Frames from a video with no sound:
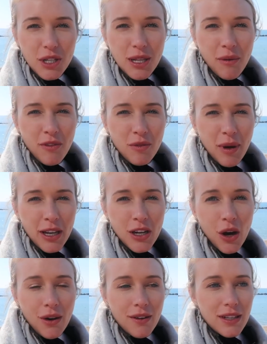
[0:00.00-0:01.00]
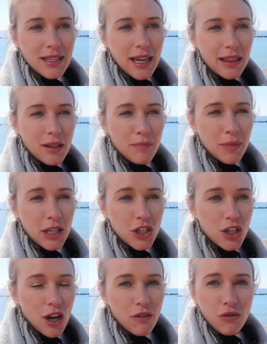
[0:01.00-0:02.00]
which some of you might know of is like the
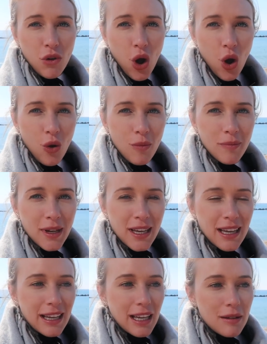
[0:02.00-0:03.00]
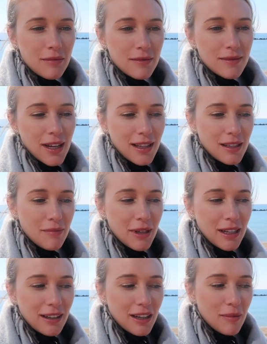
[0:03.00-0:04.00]
beach of Rome. Tend to
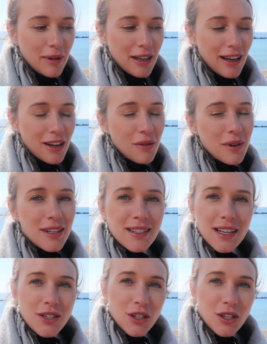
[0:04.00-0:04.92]
be a little bit, I don't want to say